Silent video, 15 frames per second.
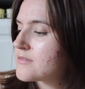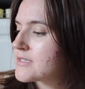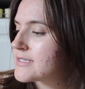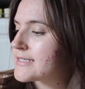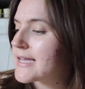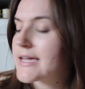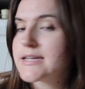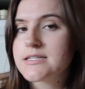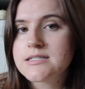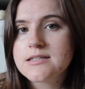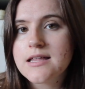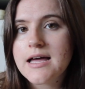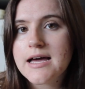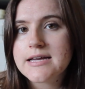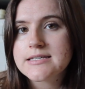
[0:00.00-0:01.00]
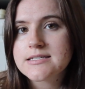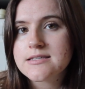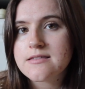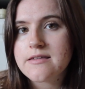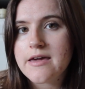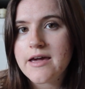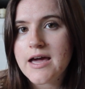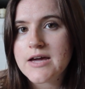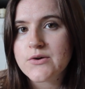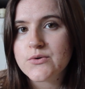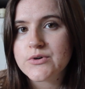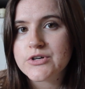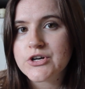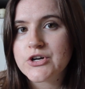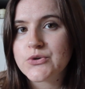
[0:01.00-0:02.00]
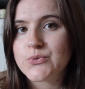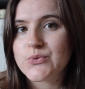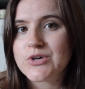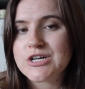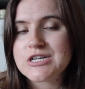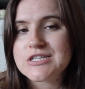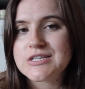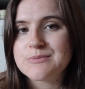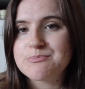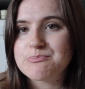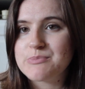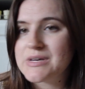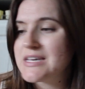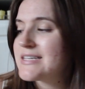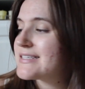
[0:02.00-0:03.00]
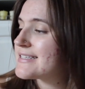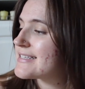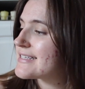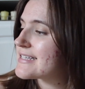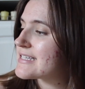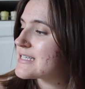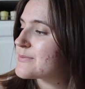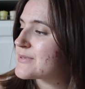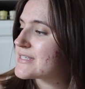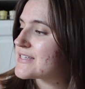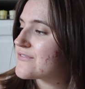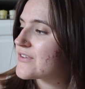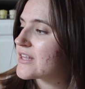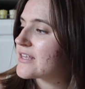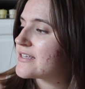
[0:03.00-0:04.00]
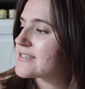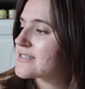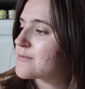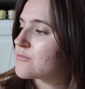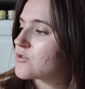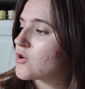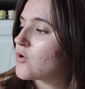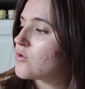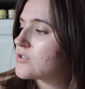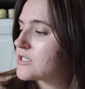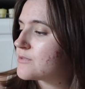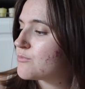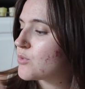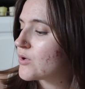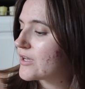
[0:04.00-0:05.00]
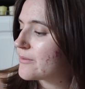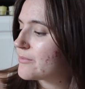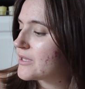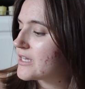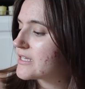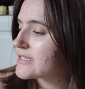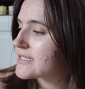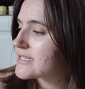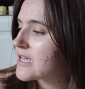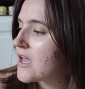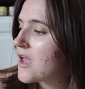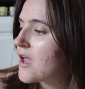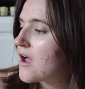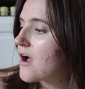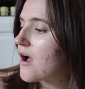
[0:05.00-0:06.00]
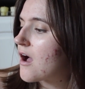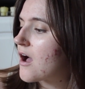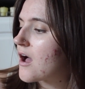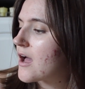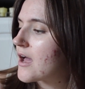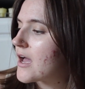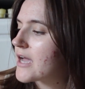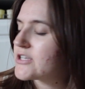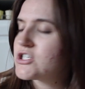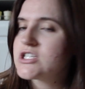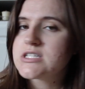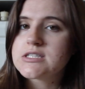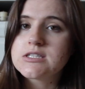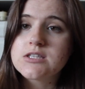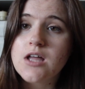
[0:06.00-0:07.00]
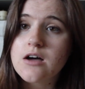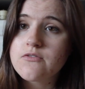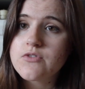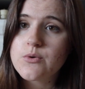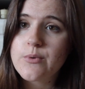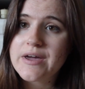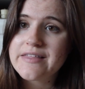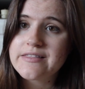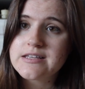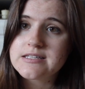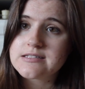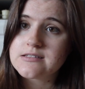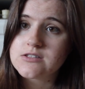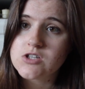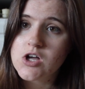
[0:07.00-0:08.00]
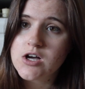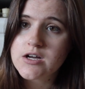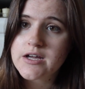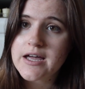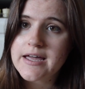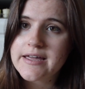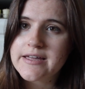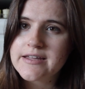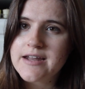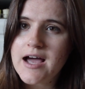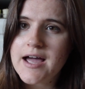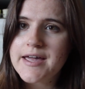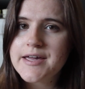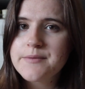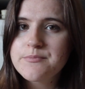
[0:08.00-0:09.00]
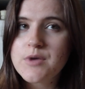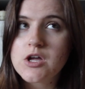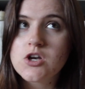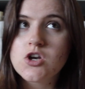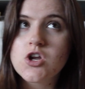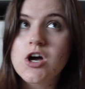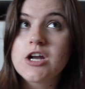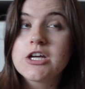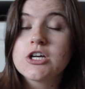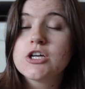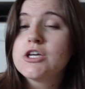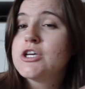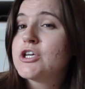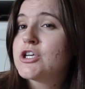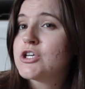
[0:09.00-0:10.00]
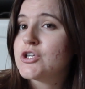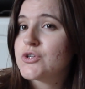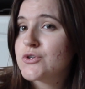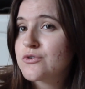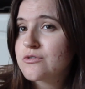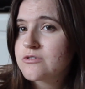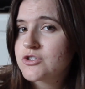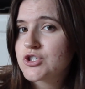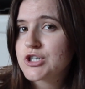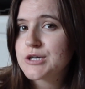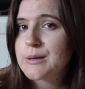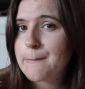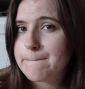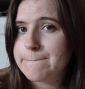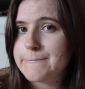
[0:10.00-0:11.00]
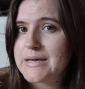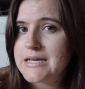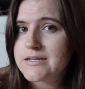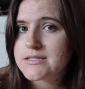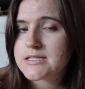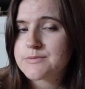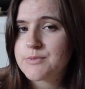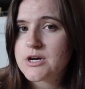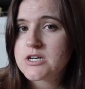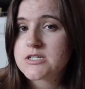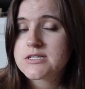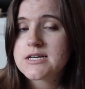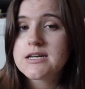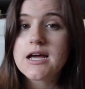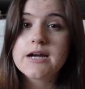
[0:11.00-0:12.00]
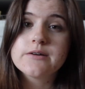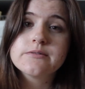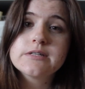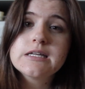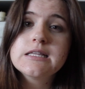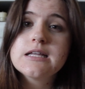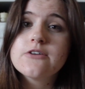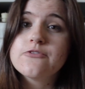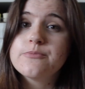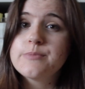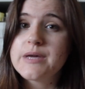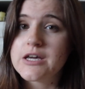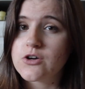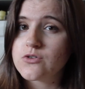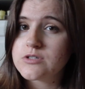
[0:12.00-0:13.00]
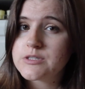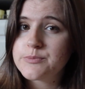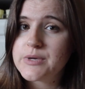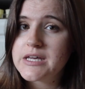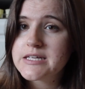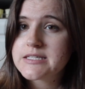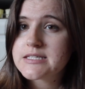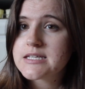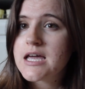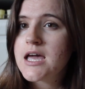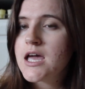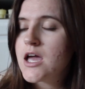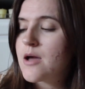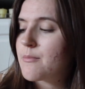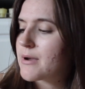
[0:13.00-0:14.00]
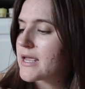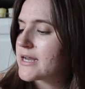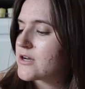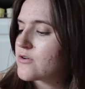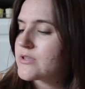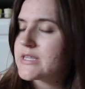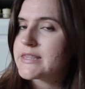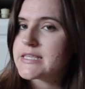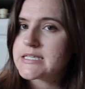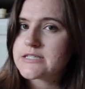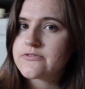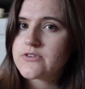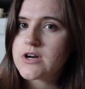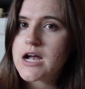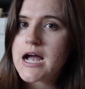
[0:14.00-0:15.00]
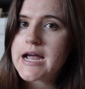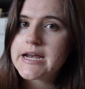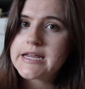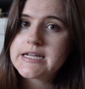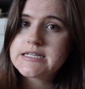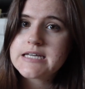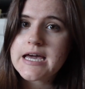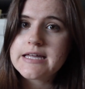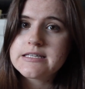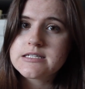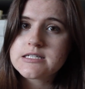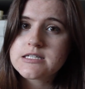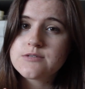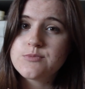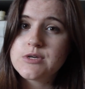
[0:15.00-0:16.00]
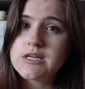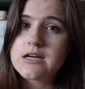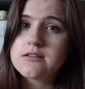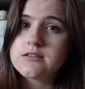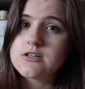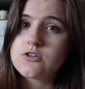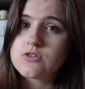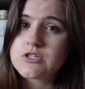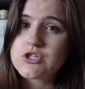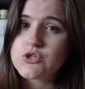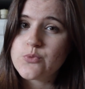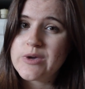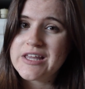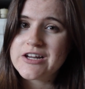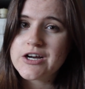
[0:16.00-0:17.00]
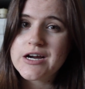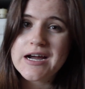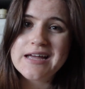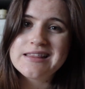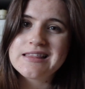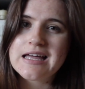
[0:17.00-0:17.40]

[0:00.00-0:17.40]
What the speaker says: Second to last thing I ordered were some beets, specifically some Golden Boy beets. I just love the way these look, and I am not a huge beets person. I really love pickled beets, but I know that this variety tends to be a little sweeter and